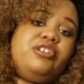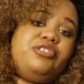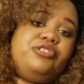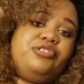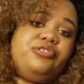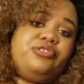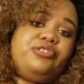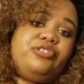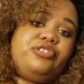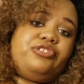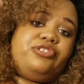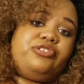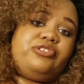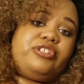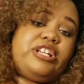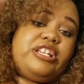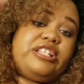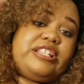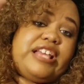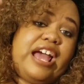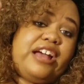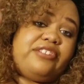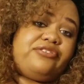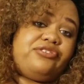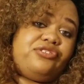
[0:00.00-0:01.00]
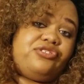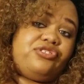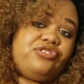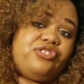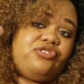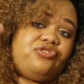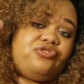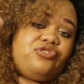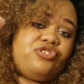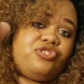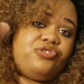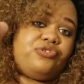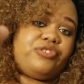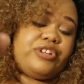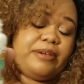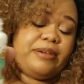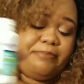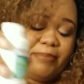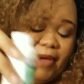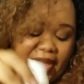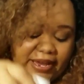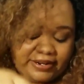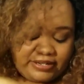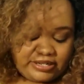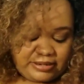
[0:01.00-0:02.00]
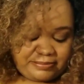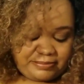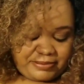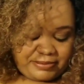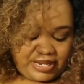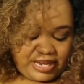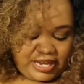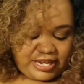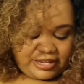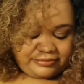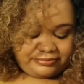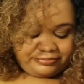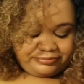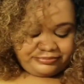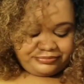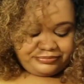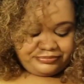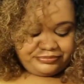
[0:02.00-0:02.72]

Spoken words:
your, because after surgery you'll get backed up a lot.